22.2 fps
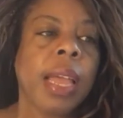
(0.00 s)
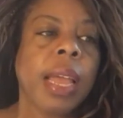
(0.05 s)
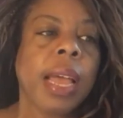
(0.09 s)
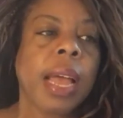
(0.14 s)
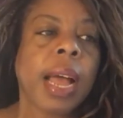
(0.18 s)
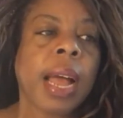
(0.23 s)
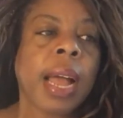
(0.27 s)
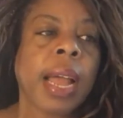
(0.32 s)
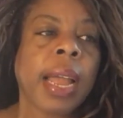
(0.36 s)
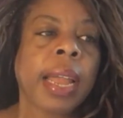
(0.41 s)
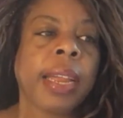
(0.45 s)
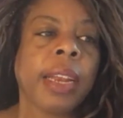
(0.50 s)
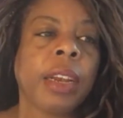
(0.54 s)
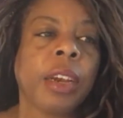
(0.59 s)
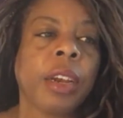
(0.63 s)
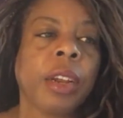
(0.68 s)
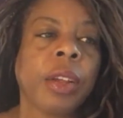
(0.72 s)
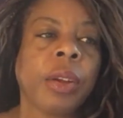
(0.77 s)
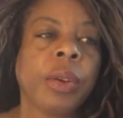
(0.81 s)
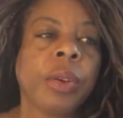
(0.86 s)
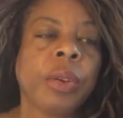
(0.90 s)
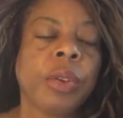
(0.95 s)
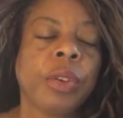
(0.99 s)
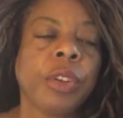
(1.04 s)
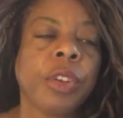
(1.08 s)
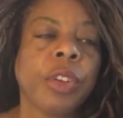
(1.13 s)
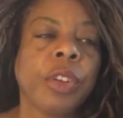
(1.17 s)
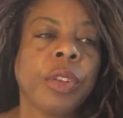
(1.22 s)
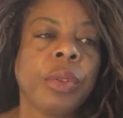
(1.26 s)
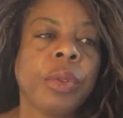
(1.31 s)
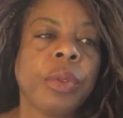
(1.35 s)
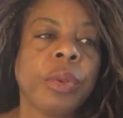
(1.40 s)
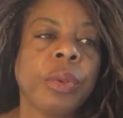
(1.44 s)
I learned
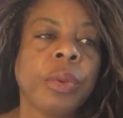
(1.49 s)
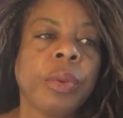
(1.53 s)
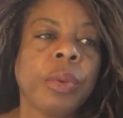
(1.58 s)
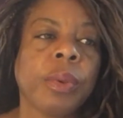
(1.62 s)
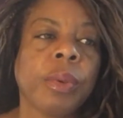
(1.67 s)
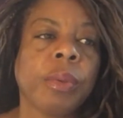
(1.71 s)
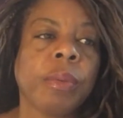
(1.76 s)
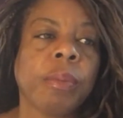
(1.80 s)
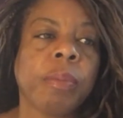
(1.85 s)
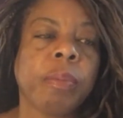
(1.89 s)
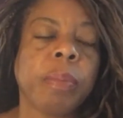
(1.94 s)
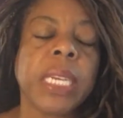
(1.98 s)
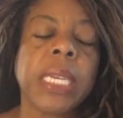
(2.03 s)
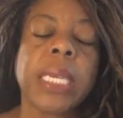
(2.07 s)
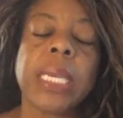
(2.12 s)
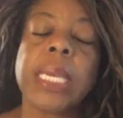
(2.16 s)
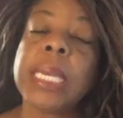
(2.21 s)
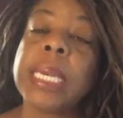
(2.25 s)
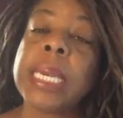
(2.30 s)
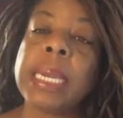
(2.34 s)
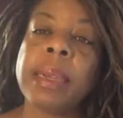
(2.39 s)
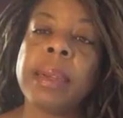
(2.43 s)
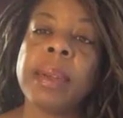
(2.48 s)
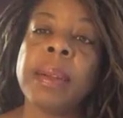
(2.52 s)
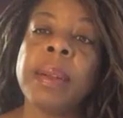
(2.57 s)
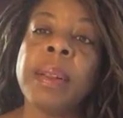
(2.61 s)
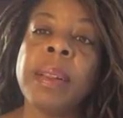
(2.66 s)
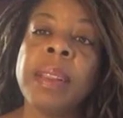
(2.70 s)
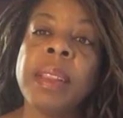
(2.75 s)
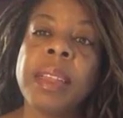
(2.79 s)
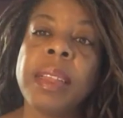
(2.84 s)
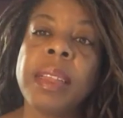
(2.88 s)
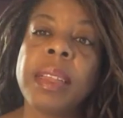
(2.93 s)
to be
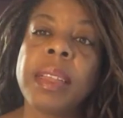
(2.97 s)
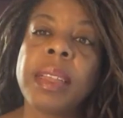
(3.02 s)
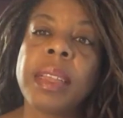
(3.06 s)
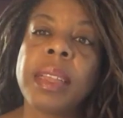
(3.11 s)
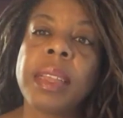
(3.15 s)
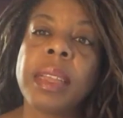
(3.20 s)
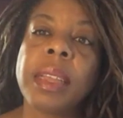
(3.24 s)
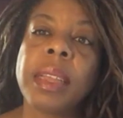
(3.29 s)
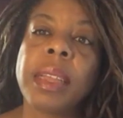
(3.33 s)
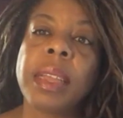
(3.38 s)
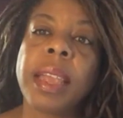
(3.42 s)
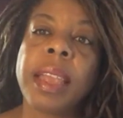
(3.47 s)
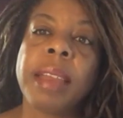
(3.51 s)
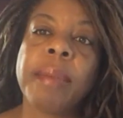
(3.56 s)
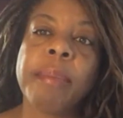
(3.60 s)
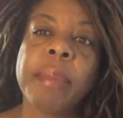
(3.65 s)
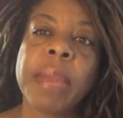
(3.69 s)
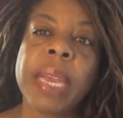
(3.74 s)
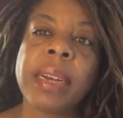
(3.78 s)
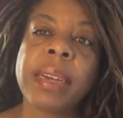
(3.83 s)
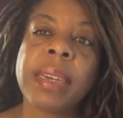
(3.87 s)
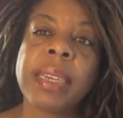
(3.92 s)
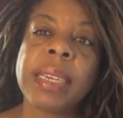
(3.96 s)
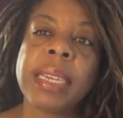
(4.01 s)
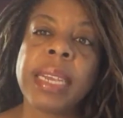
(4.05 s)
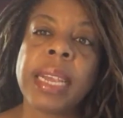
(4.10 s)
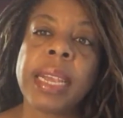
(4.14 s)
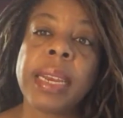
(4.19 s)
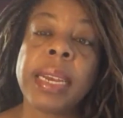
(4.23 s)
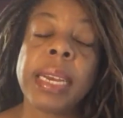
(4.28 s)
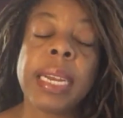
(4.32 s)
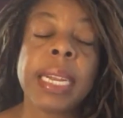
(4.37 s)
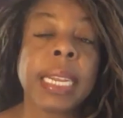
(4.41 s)
still and
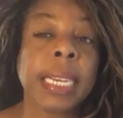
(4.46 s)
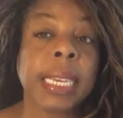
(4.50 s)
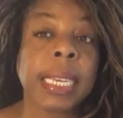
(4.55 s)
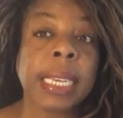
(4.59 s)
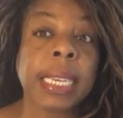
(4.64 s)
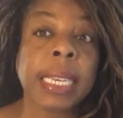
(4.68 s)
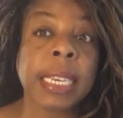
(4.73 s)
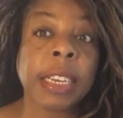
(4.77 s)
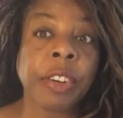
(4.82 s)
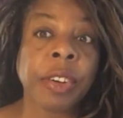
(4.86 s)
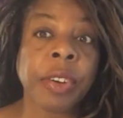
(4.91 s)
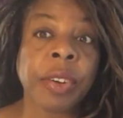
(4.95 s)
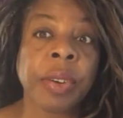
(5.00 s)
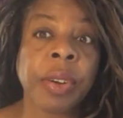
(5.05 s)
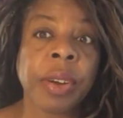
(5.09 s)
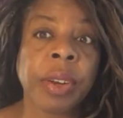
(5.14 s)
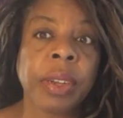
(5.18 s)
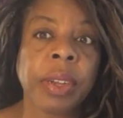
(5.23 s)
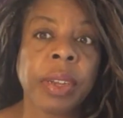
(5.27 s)
meditate and get centered